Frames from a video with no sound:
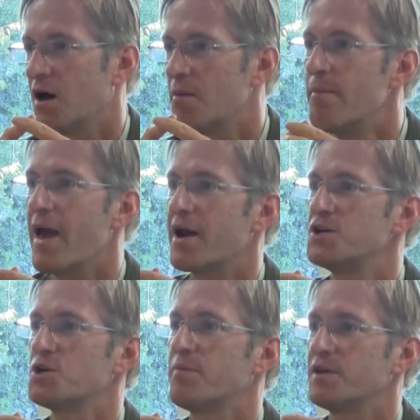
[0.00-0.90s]

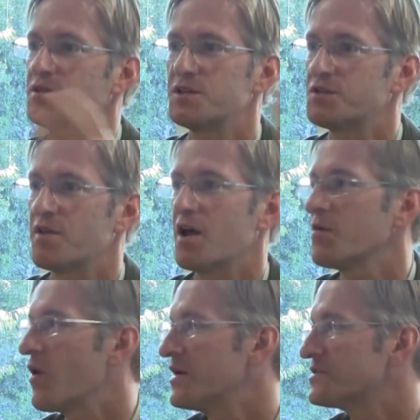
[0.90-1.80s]
manage a business that
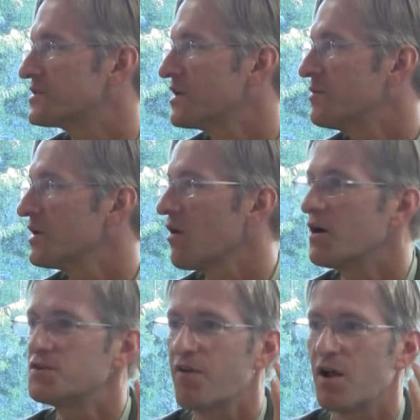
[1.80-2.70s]
otherwise is going to be a
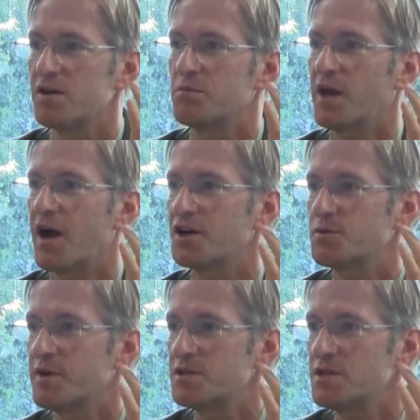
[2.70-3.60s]
large volume
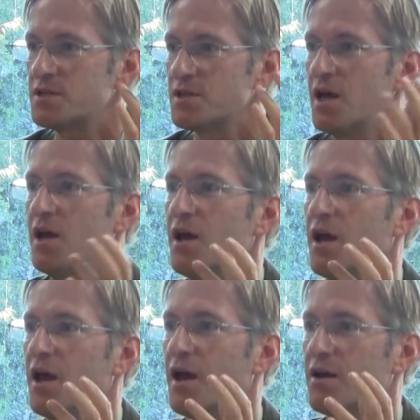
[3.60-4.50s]
cash business.
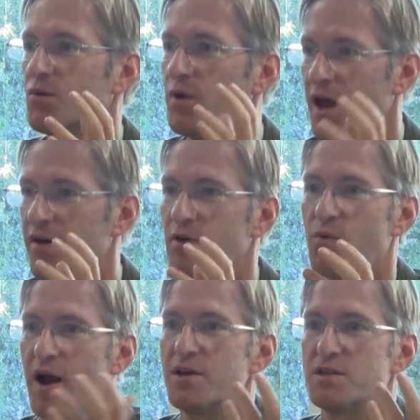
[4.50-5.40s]
And we have a
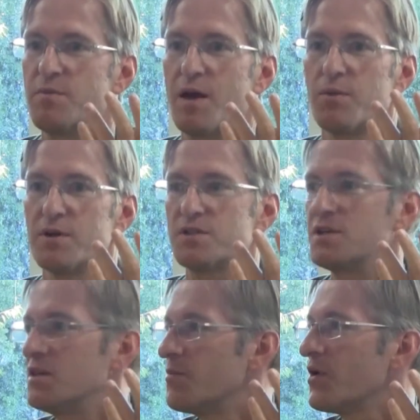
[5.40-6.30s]
right to be able to
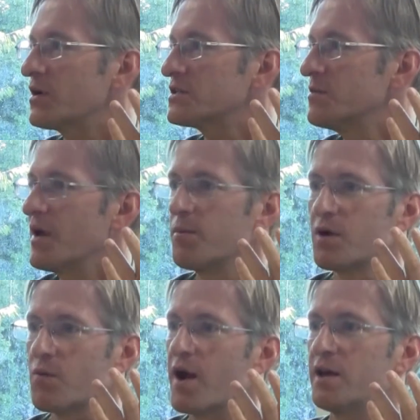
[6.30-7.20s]
see the books, to be able
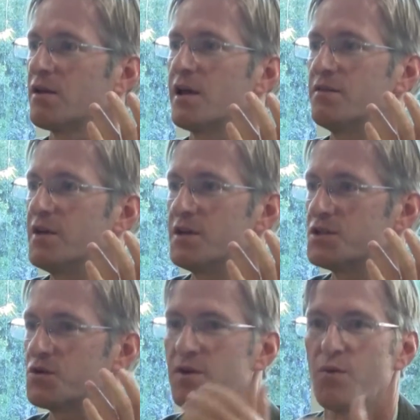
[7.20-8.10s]
to regulate the
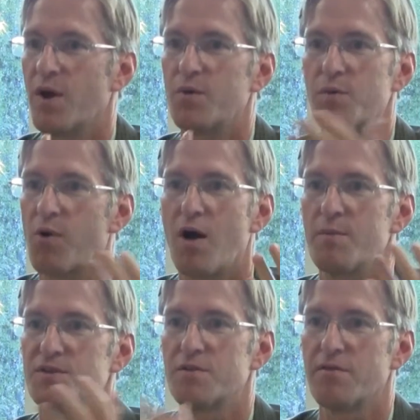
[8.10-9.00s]
industry the way we
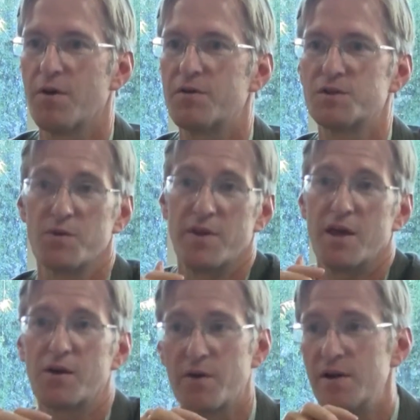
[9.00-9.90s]
promised the voters when they
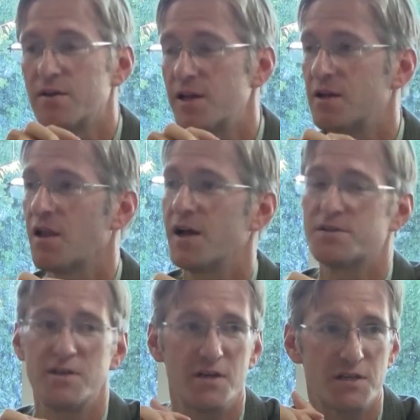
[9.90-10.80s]
agreed to
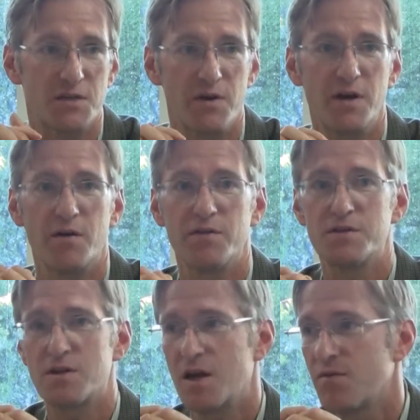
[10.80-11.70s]
legalize the industry here in the
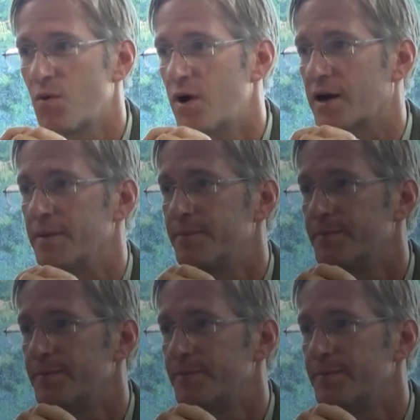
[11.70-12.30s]
state of Oregon.